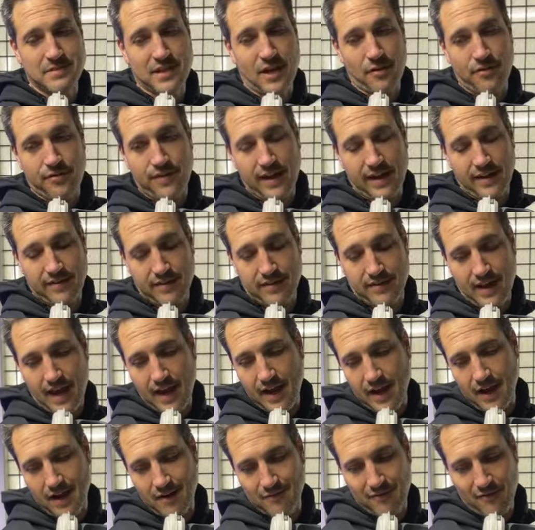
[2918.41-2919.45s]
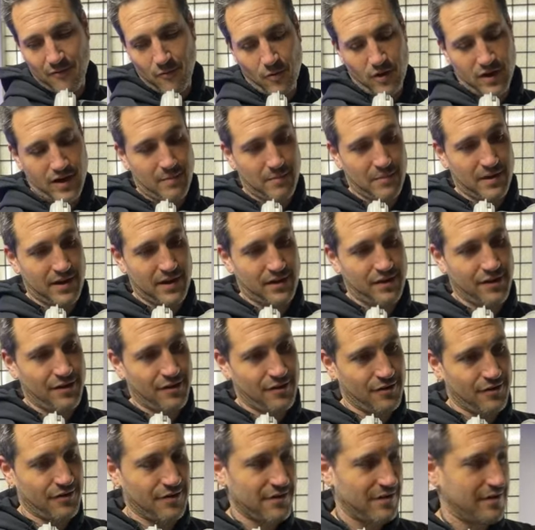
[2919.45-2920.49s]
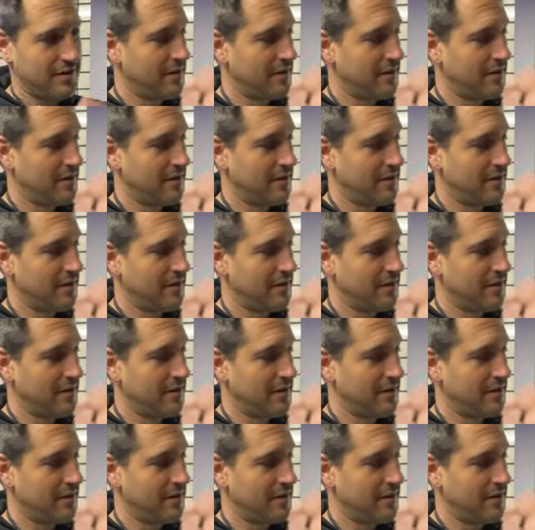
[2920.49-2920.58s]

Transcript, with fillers: I'll think the day of of what I'm gonna do,